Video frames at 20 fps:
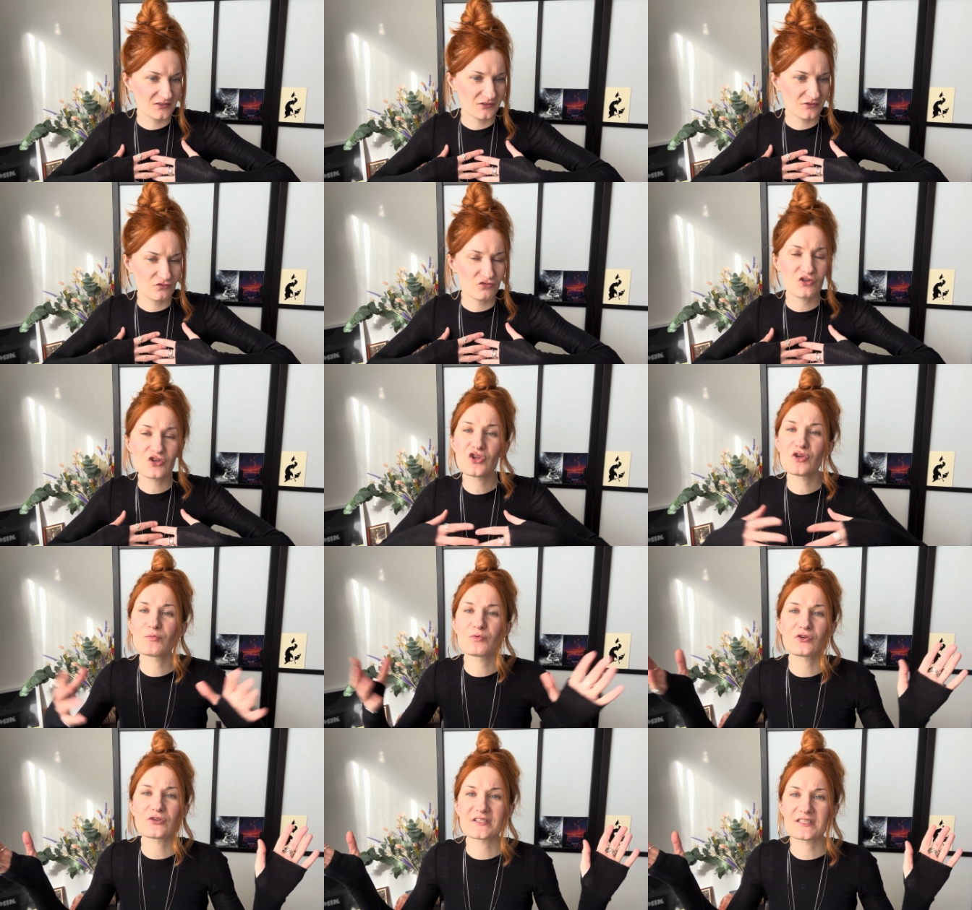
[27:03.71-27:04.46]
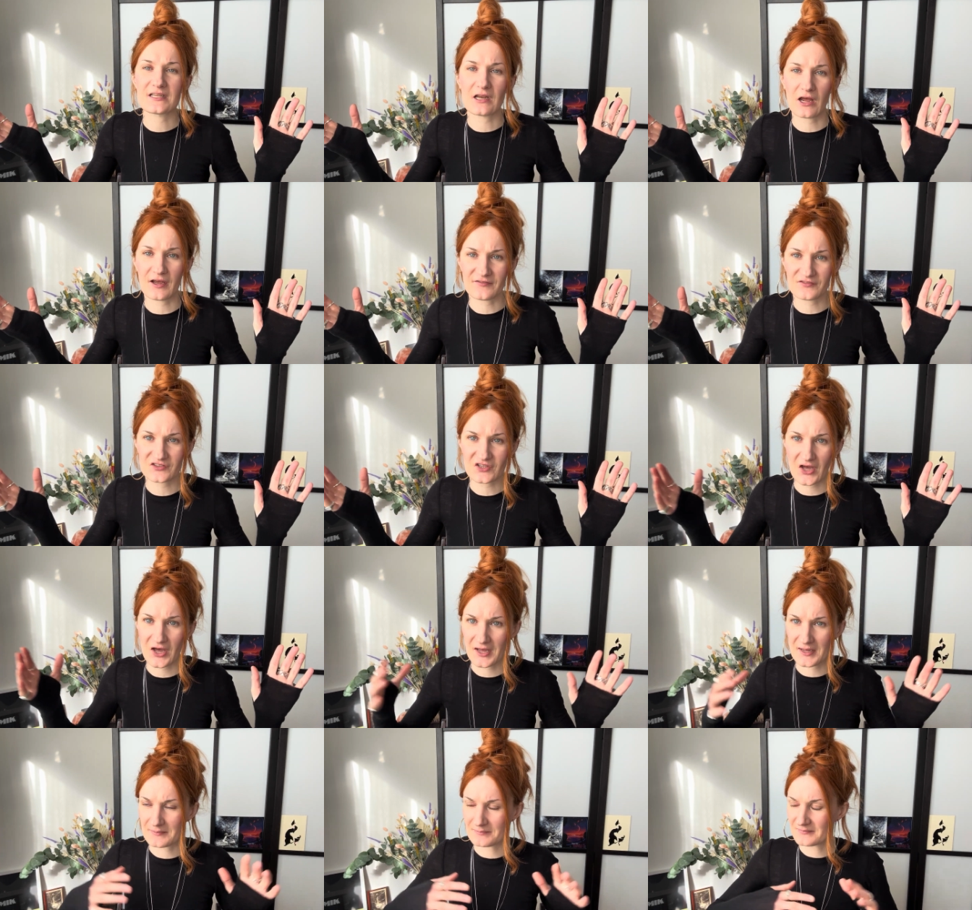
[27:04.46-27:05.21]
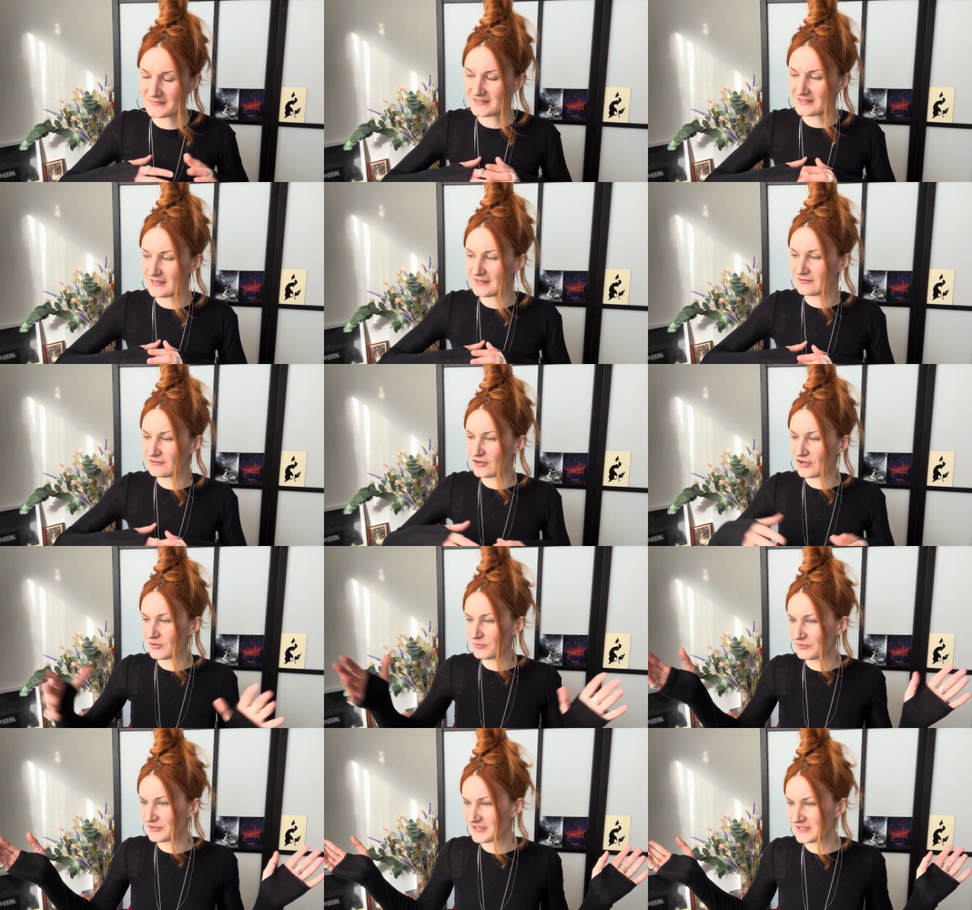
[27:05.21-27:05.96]
numerous lifetimes in
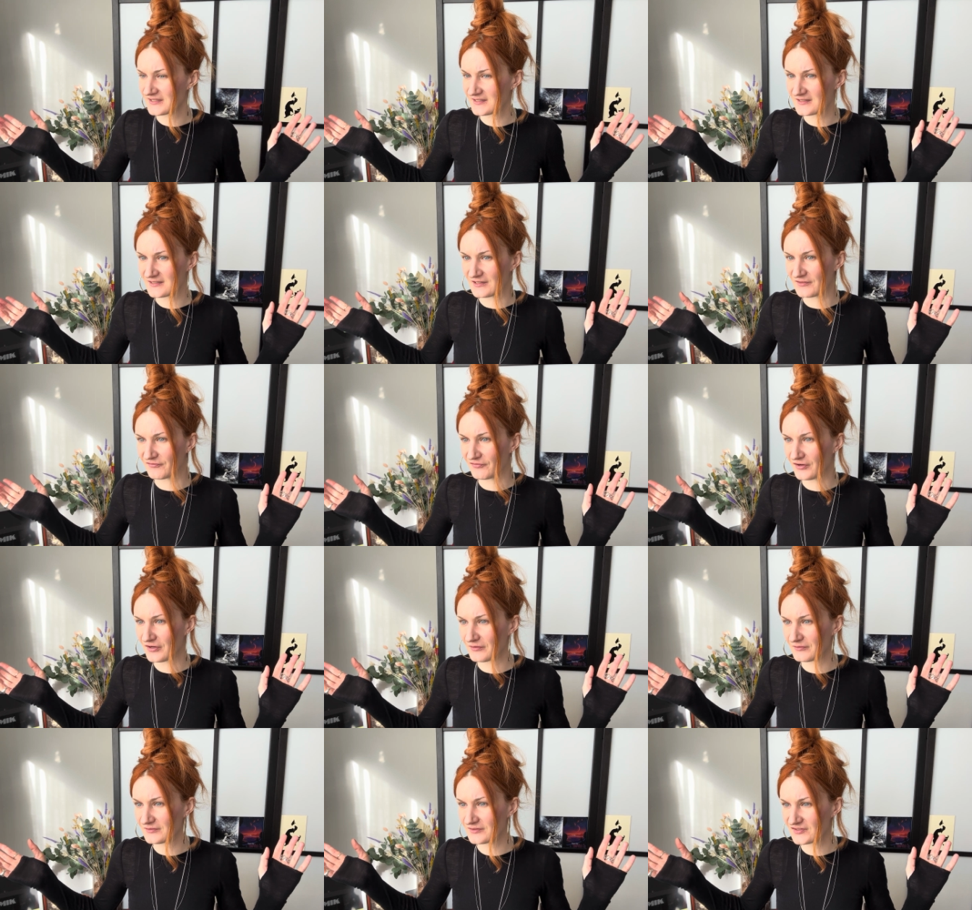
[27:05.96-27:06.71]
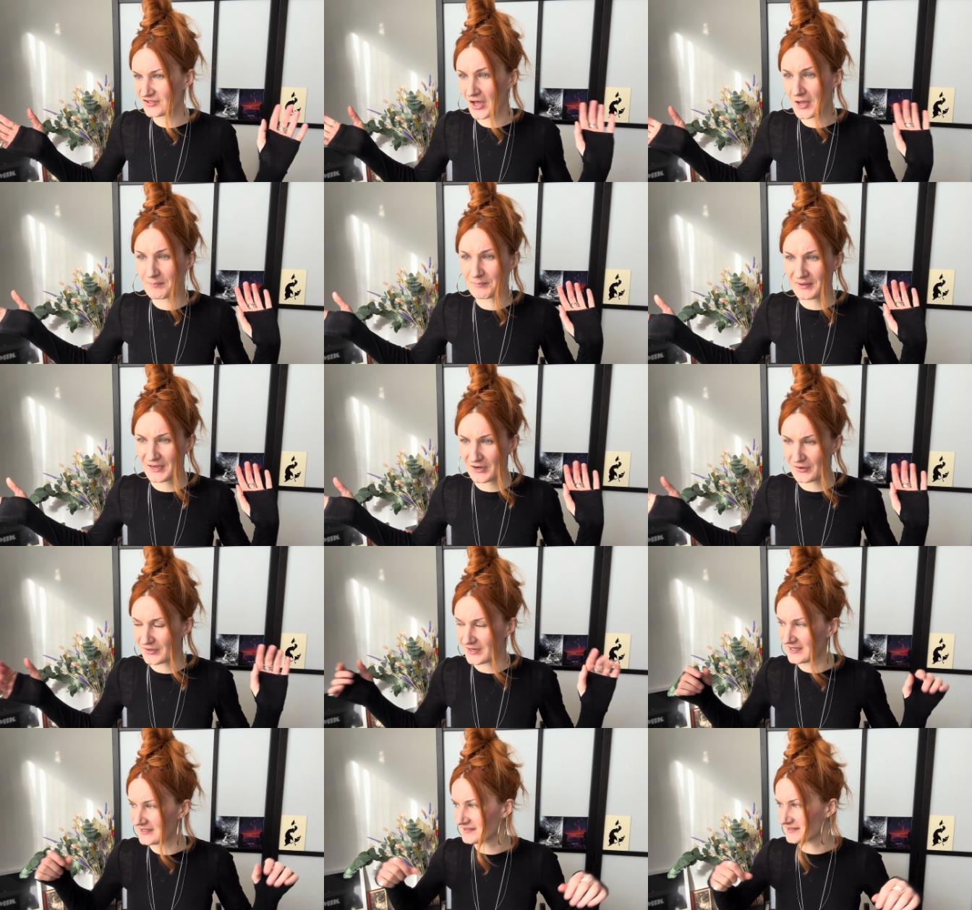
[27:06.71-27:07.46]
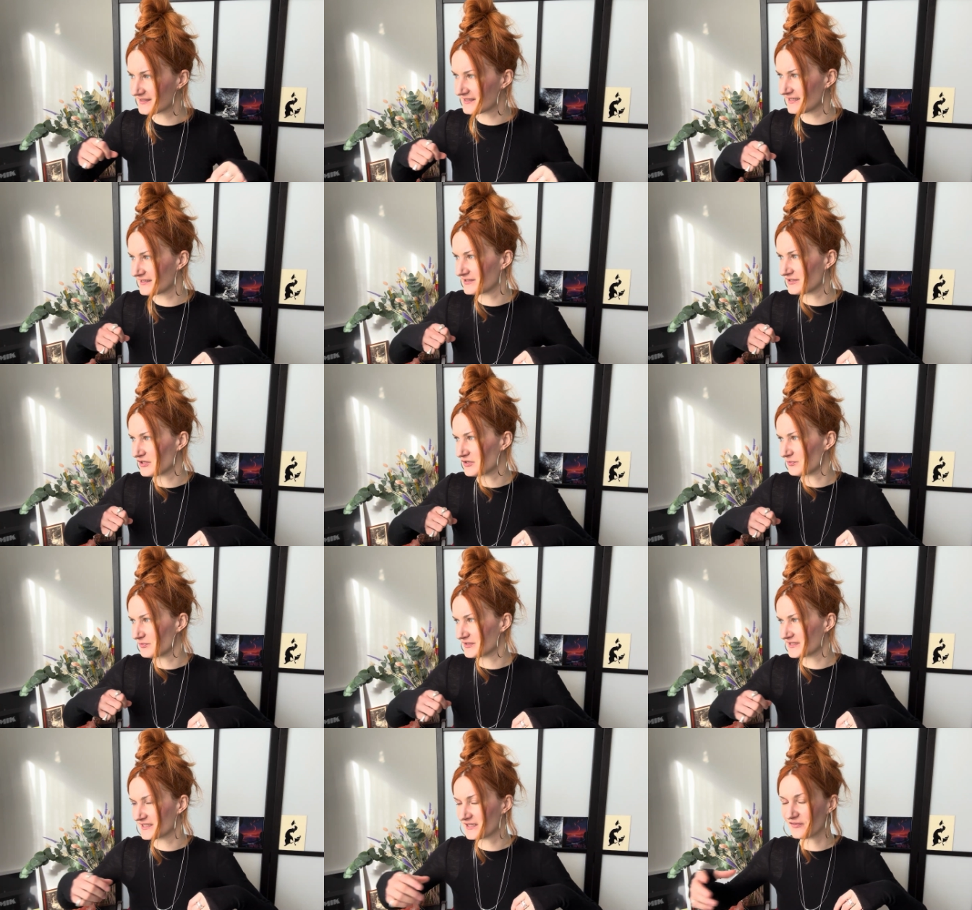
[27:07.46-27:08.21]
numerous different time periods, in
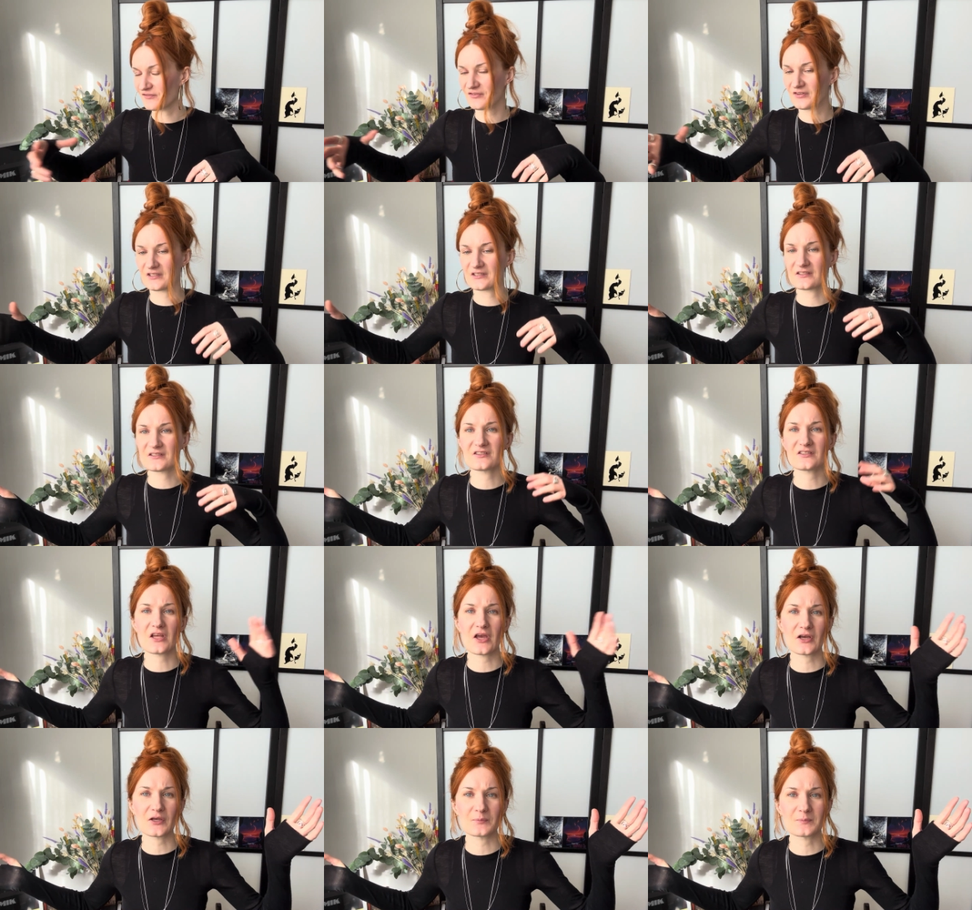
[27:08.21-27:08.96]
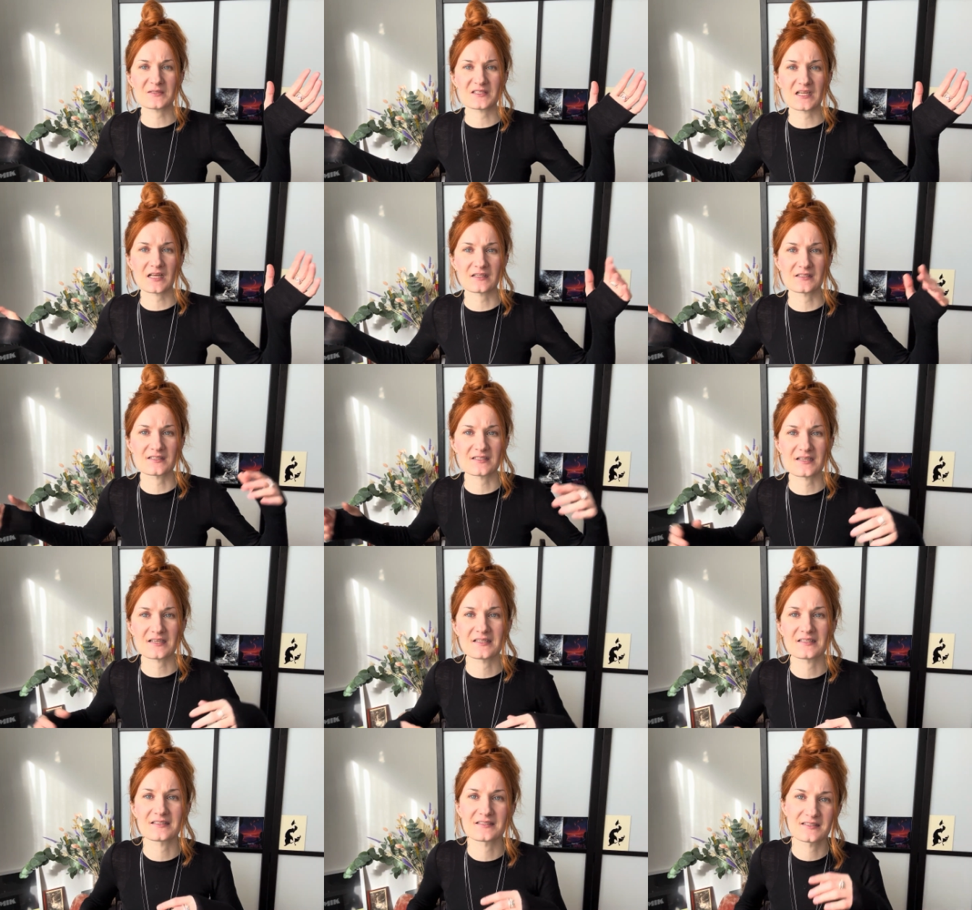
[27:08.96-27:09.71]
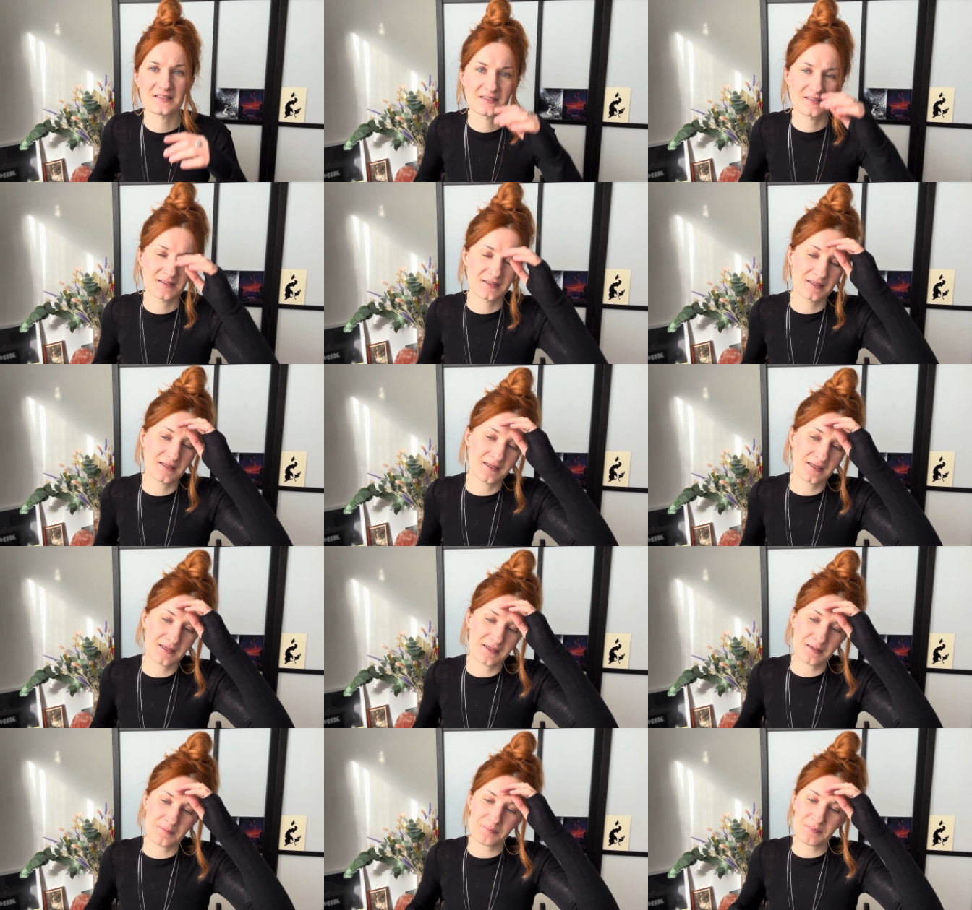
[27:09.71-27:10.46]
numerous different circumstances,
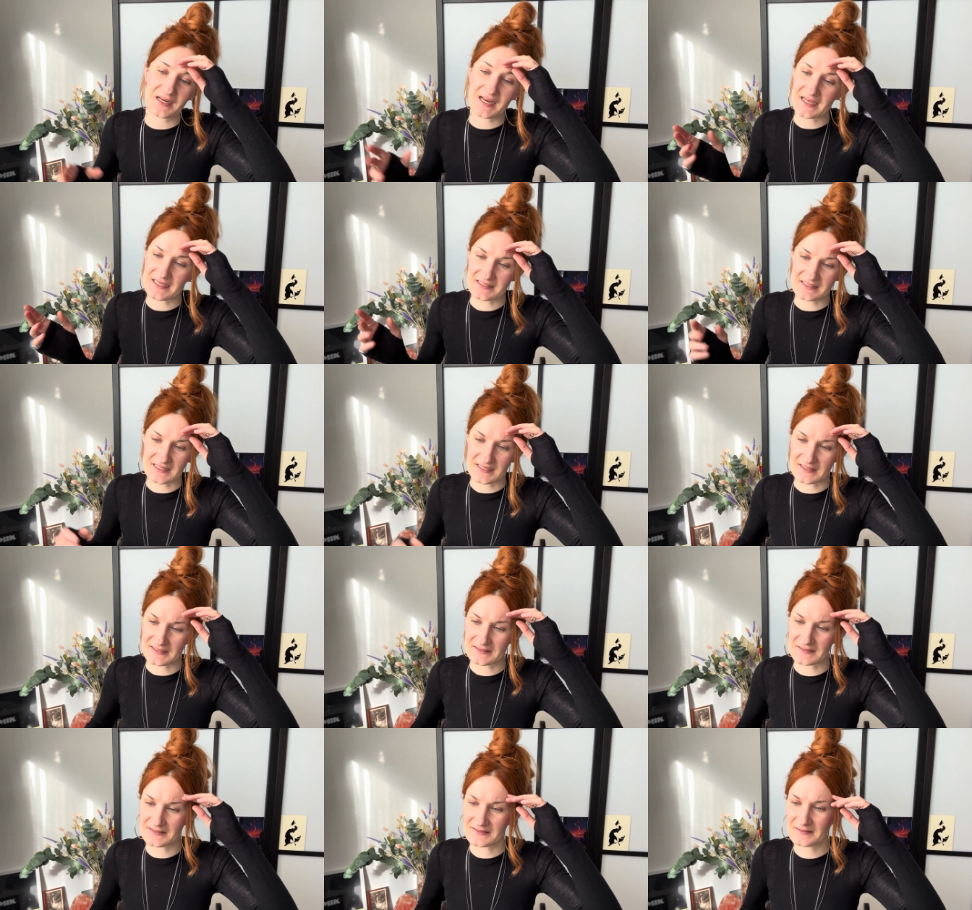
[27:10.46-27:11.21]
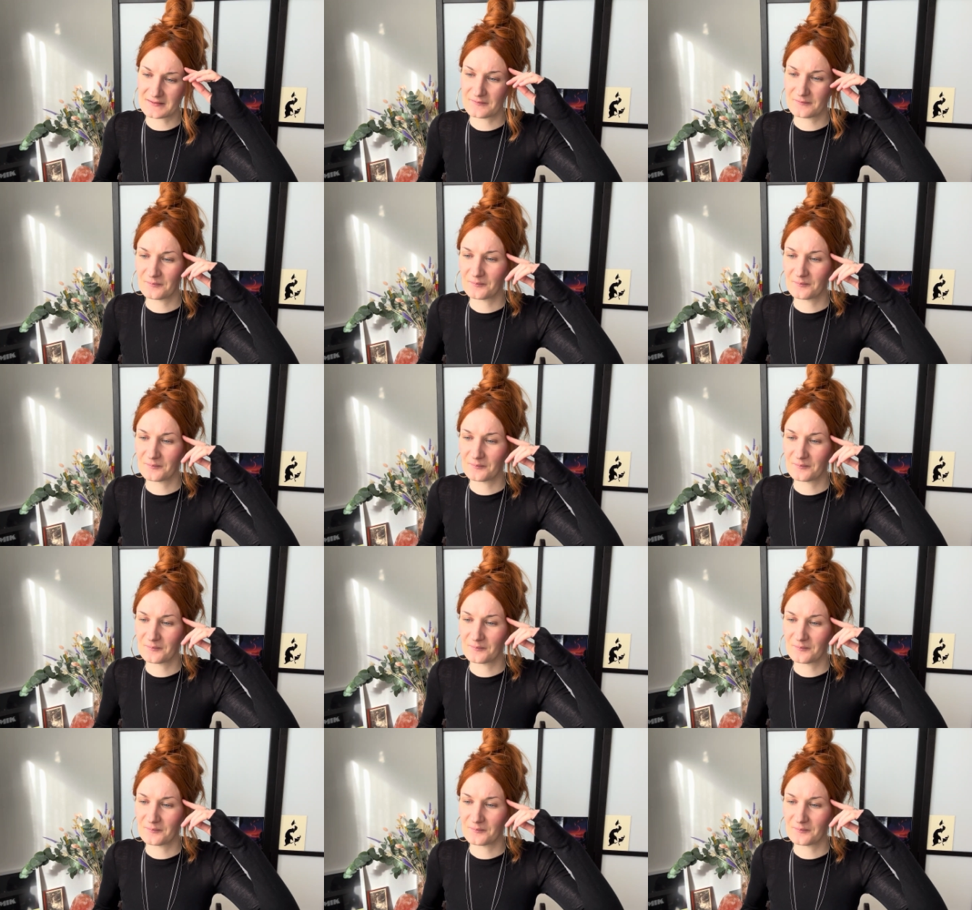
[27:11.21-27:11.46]
places.